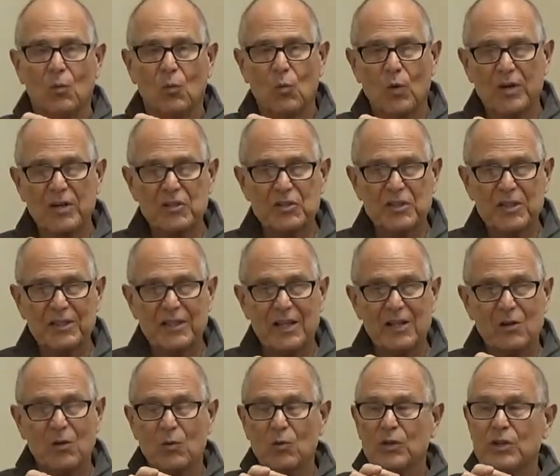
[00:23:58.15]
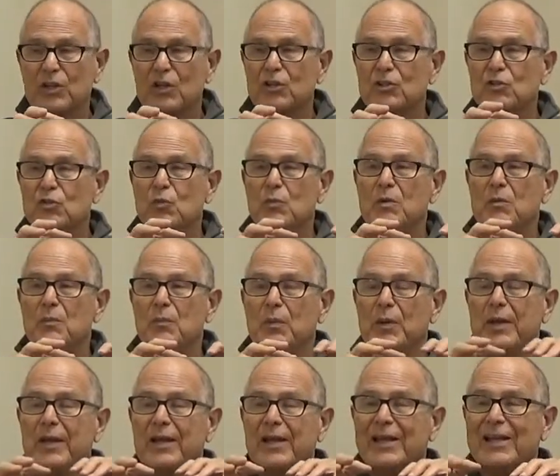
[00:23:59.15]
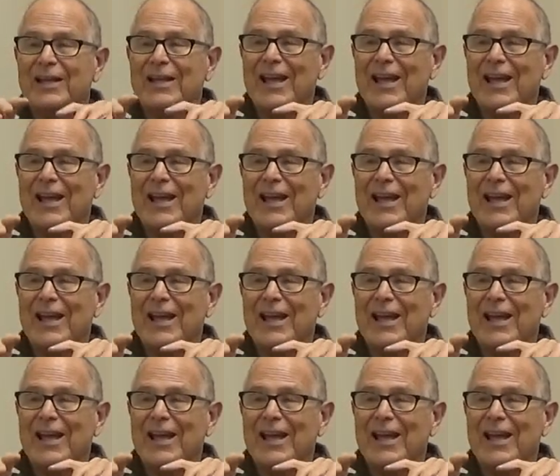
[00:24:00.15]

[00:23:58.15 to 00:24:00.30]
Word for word: What is it that only a human being